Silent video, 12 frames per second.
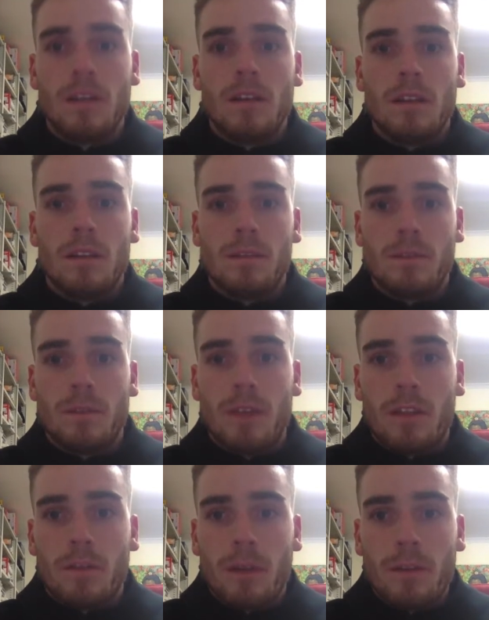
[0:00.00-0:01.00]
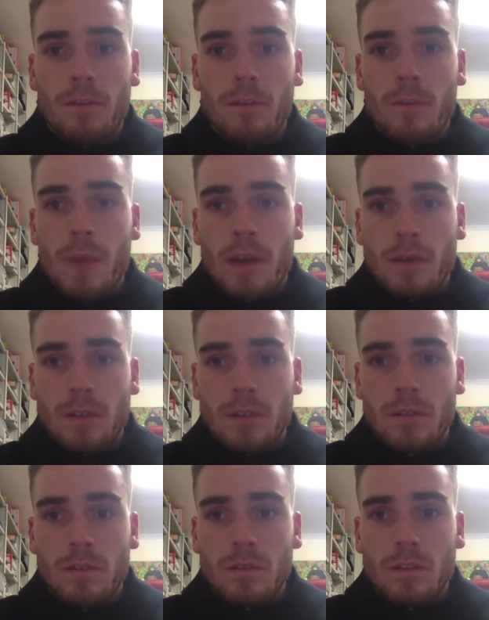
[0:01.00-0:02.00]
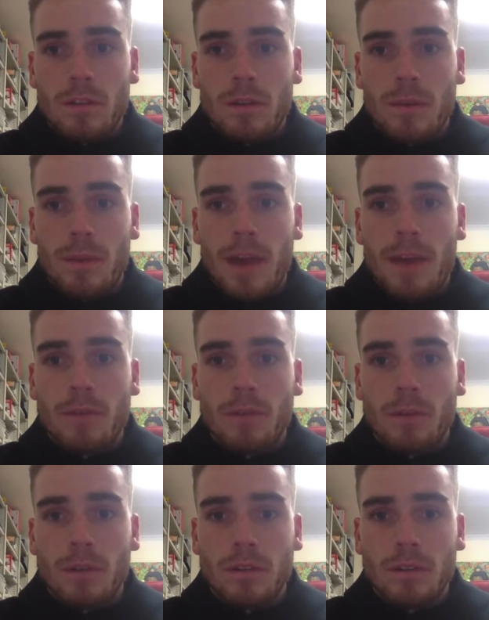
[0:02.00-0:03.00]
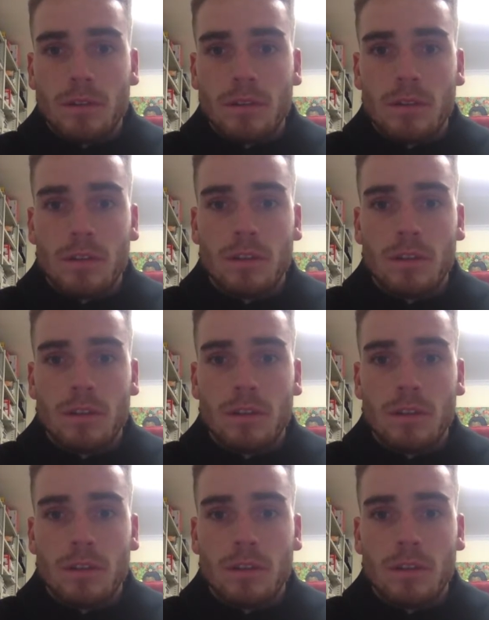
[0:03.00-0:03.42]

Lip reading: There was around 3 to 4 male students who had behavioural issues,